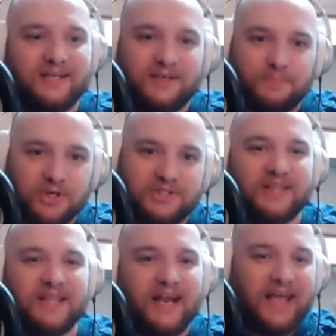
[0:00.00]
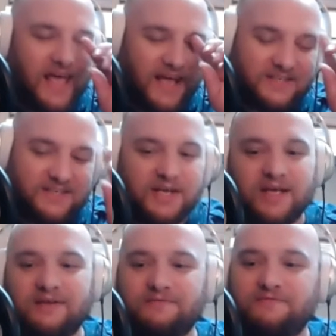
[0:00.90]
into pushing that edge.
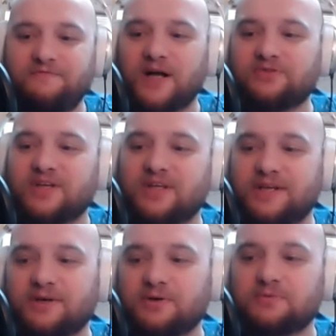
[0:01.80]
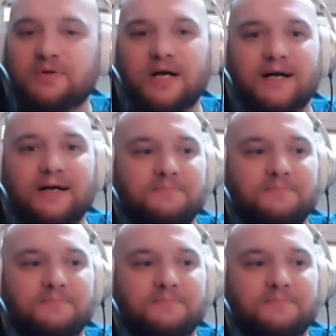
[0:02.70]
It felt a little uh,